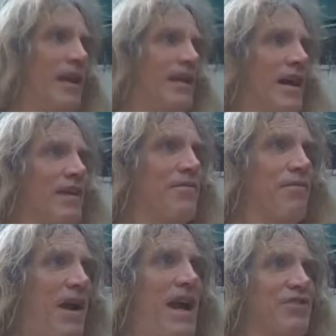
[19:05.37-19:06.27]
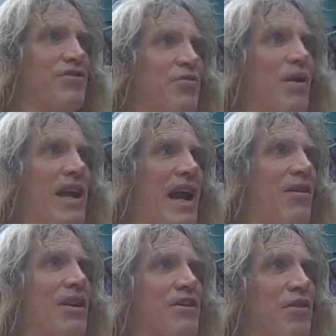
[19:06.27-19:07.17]
in any kind of rational way. How
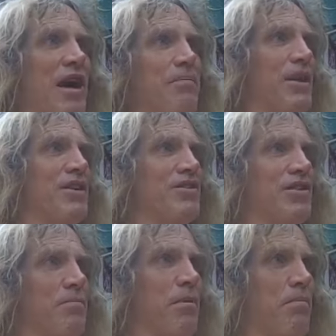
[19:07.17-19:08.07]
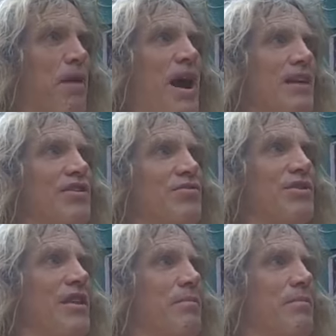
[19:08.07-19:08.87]
can you not be just a preposterous